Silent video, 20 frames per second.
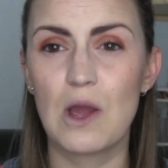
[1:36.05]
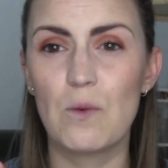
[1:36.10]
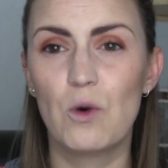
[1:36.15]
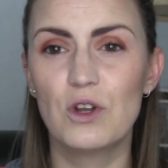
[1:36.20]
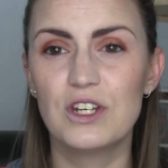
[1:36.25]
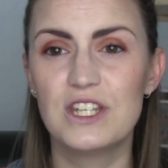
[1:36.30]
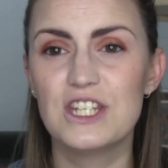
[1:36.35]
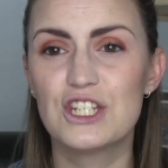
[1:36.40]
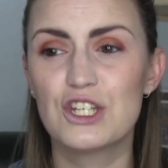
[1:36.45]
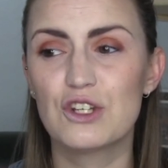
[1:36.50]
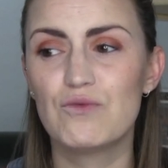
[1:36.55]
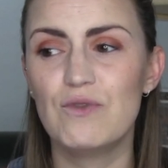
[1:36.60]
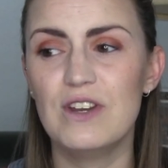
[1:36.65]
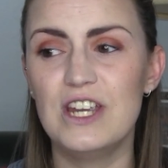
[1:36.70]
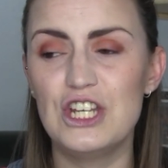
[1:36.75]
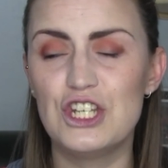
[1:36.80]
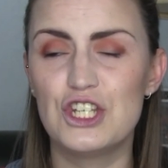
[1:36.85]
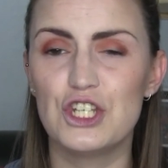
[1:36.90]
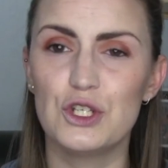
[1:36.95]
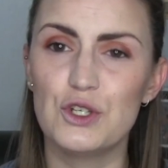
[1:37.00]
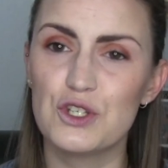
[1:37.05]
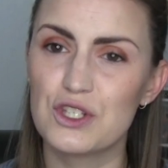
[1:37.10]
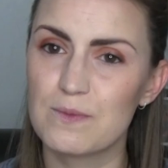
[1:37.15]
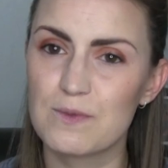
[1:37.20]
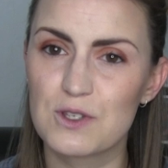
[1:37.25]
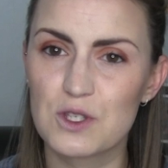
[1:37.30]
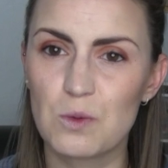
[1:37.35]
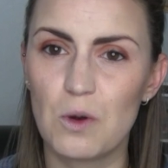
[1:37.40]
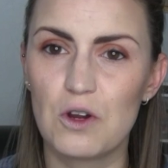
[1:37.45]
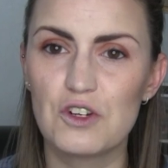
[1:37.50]
I wanted to redo
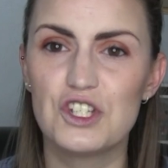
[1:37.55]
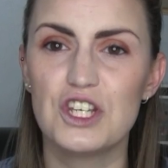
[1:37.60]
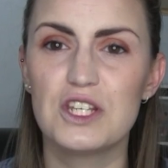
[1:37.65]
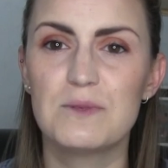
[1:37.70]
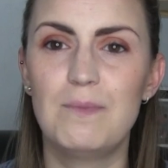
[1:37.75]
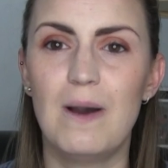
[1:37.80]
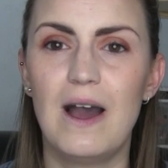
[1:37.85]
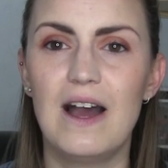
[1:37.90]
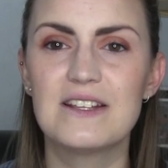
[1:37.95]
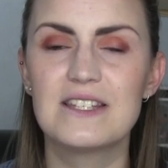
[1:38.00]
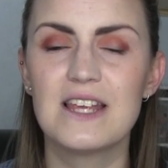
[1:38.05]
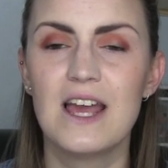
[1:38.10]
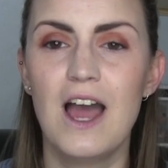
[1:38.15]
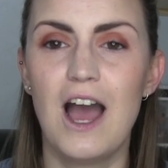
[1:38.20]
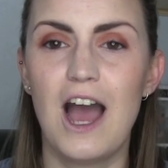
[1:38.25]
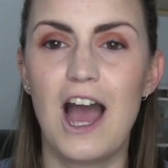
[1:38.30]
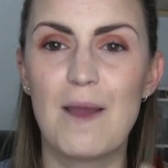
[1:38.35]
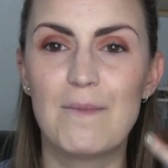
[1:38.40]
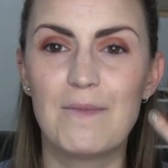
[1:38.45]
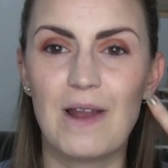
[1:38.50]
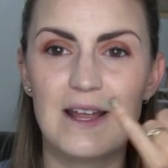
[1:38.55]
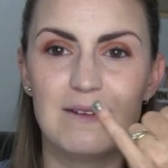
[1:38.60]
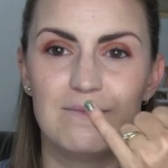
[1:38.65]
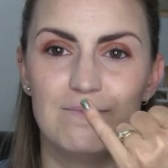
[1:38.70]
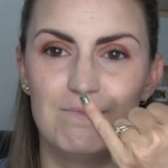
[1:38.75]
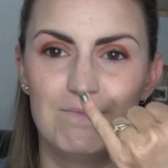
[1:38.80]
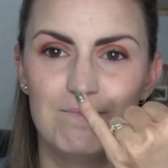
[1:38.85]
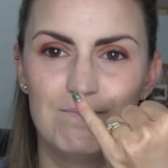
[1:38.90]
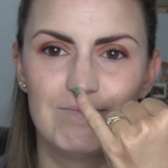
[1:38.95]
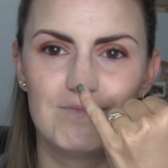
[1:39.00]
some swatches, but I'm
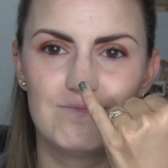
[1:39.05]
like